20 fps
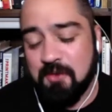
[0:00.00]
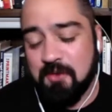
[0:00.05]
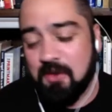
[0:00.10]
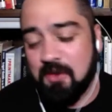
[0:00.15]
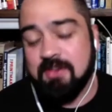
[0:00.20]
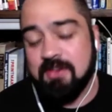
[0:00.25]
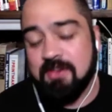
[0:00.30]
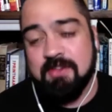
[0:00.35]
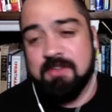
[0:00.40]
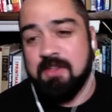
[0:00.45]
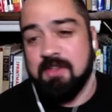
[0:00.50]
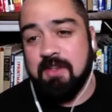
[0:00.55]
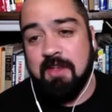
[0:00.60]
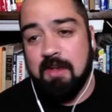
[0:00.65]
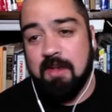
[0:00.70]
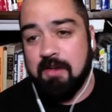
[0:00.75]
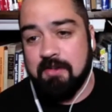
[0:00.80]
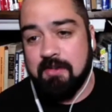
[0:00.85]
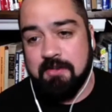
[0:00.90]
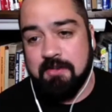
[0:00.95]
I just did
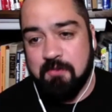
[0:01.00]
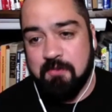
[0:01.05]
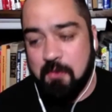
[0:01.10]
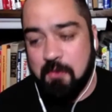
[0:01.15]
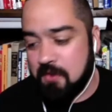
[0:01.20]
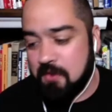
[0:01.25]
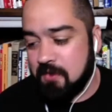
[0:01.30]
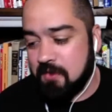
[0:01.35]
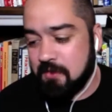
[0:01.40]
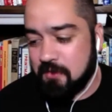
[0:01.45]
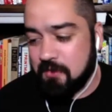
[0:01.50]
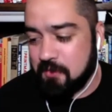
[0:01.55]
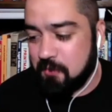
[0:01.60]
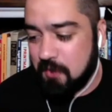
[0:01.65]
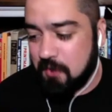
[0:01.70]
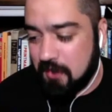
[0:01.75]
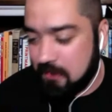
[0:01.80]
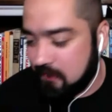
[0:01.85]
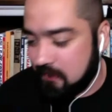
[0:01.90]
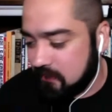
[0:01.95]
that as a 40 year old
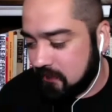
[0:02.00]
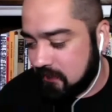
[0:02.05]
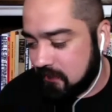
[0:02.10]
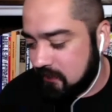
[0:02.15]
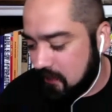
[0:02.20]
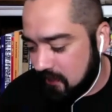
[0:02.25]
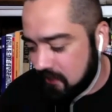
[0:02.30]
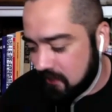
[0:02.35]
man. I was like, damn.